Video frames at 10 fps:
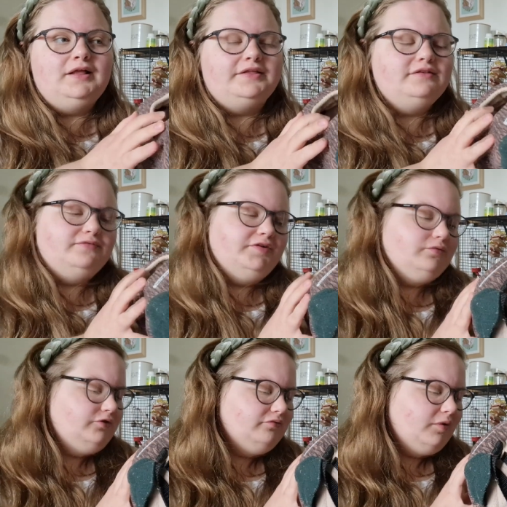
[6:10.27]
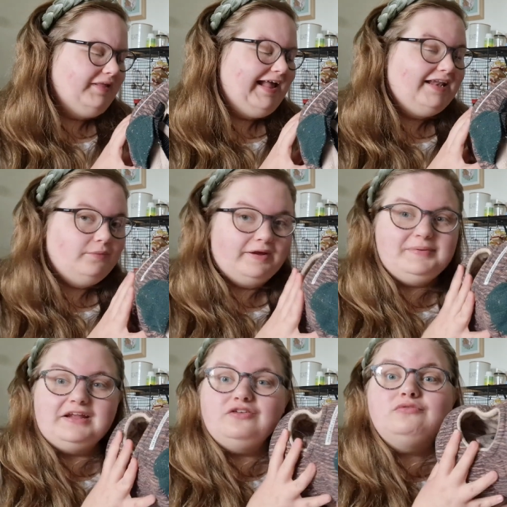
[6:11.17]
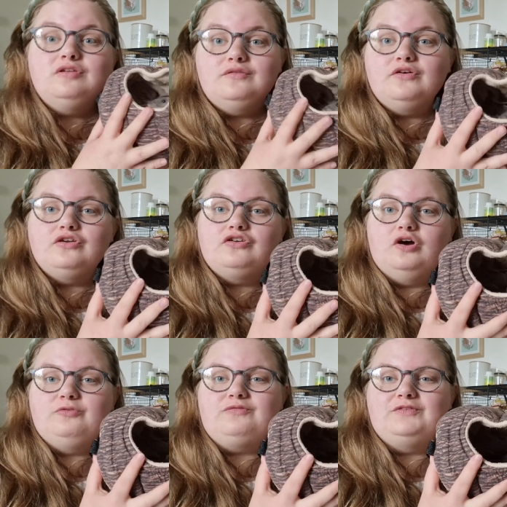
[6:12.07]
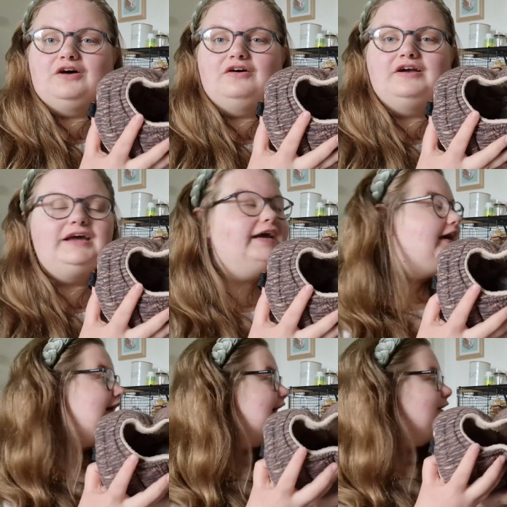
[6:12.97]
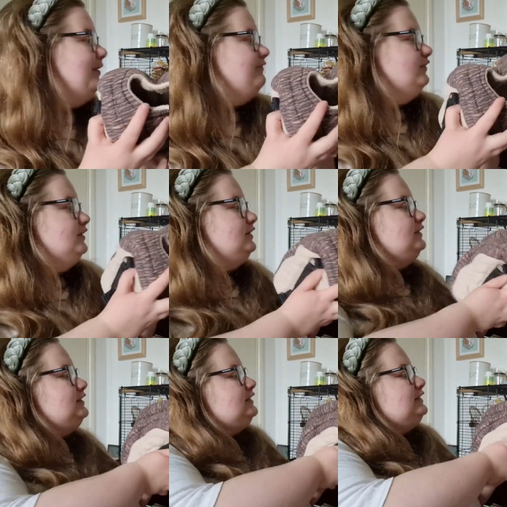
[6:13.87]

I think this video will do really well anyway, but I do love a good adoption vlog. However,